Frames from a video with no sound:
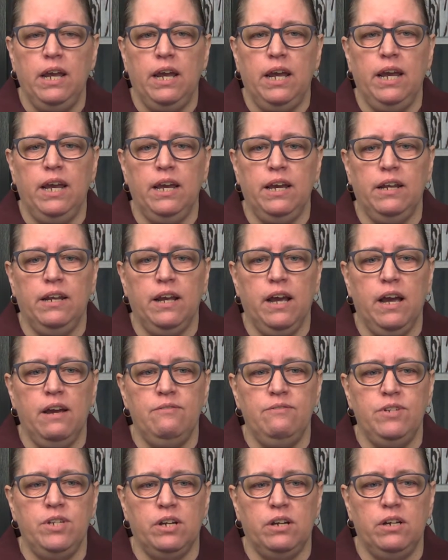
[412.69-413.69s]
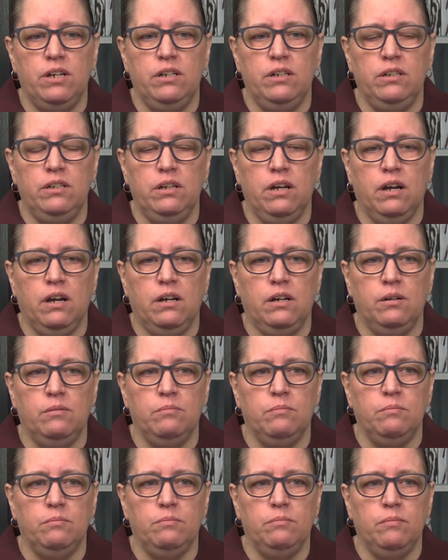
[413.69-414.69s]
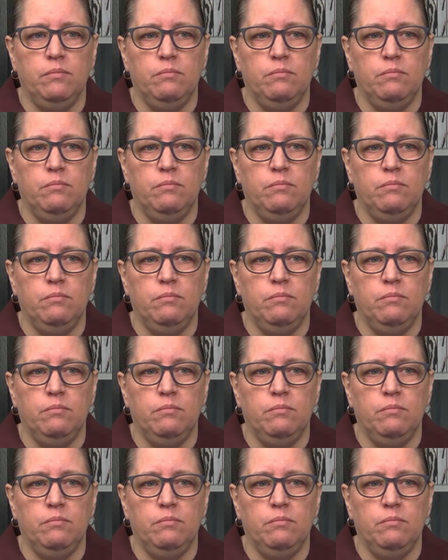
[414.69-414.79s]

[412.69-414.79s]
And I've done,